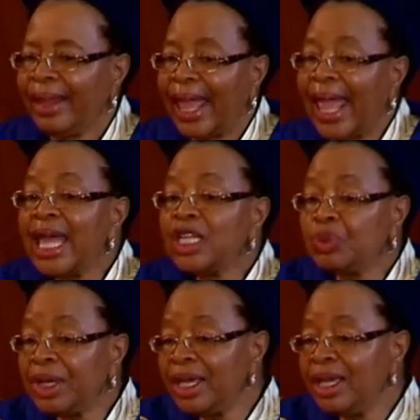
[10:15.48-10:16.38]
as
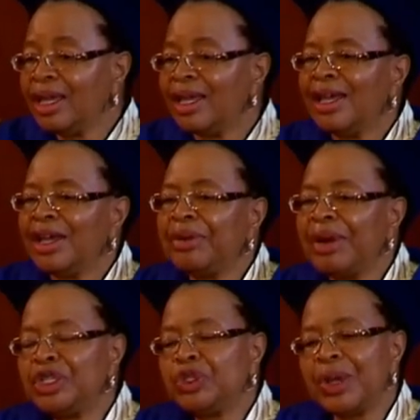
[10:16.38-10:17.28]
we
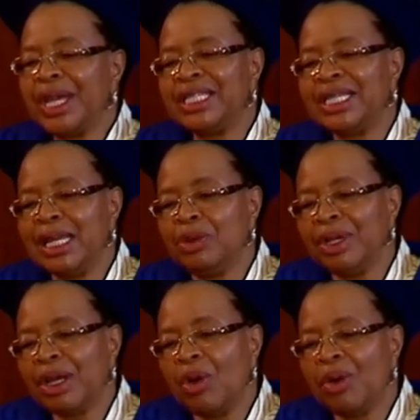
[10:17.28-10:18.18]
graduate and
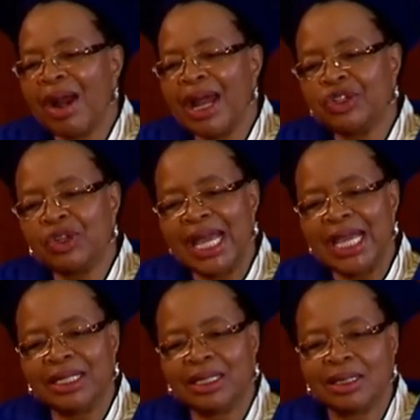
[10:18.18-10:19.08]
we
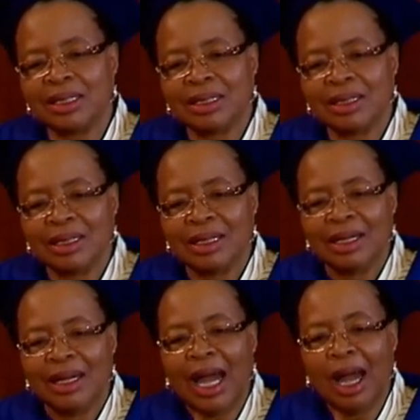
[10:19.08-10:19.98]
congratulate
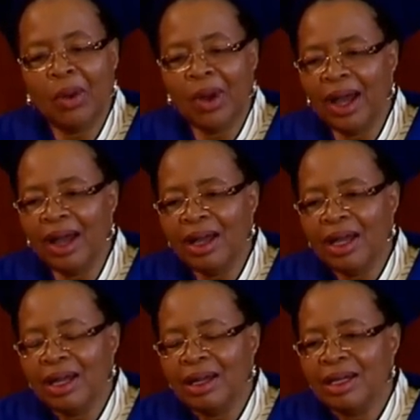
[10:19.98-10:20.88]
our
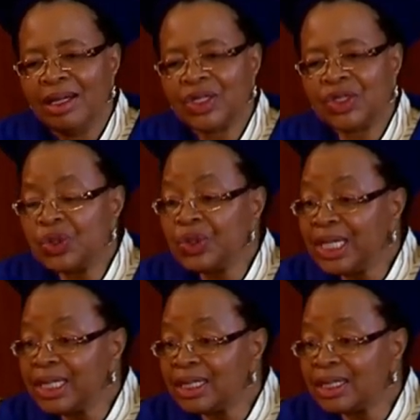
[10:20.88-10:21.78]

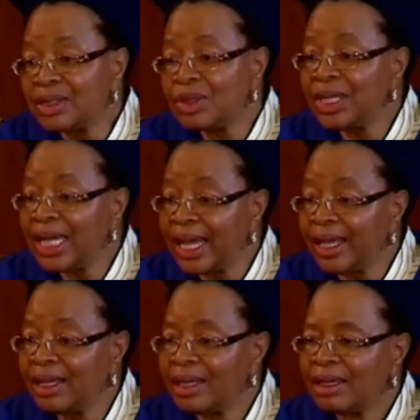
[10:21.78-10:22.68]
students today,
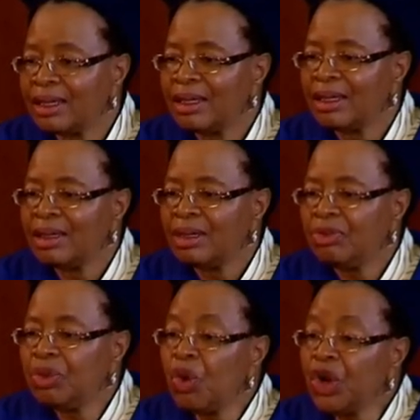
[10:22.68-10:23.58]

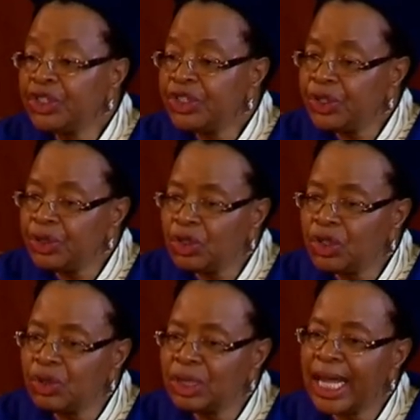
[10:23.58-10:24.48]
we want you
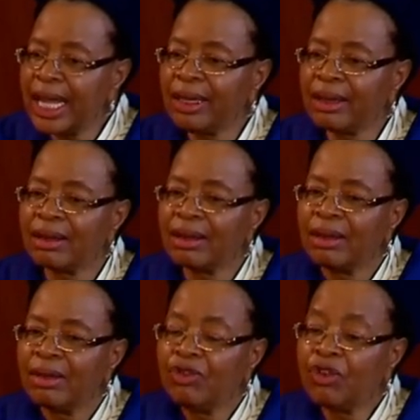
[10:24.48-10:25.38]
to take
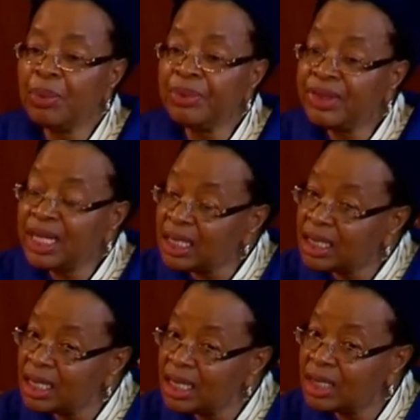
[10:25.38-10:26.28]
from
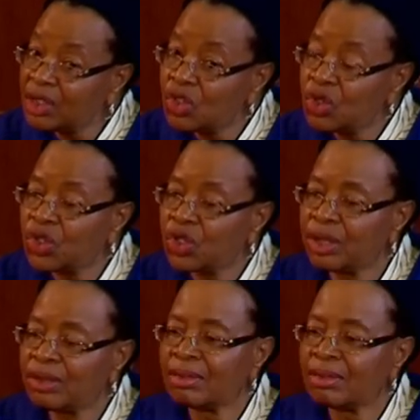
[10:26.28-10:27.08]
this institution